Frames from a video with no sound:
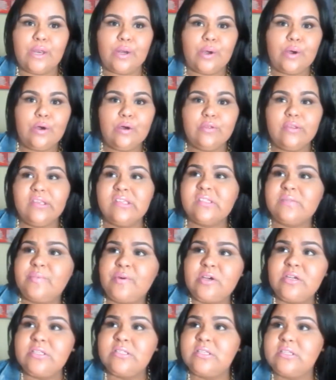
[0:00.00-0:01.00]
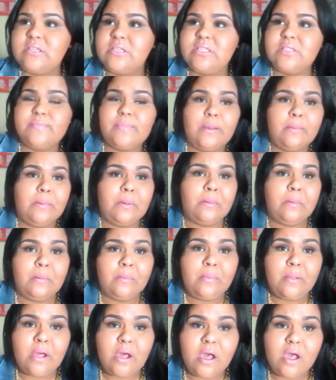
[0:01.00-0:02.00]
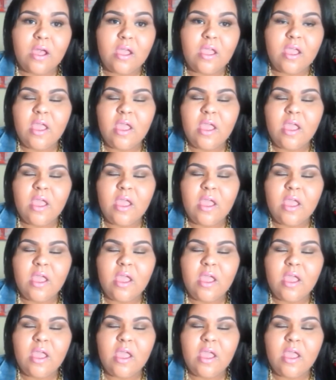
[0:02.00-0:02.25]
all these purses, blah, blah, blah, blah.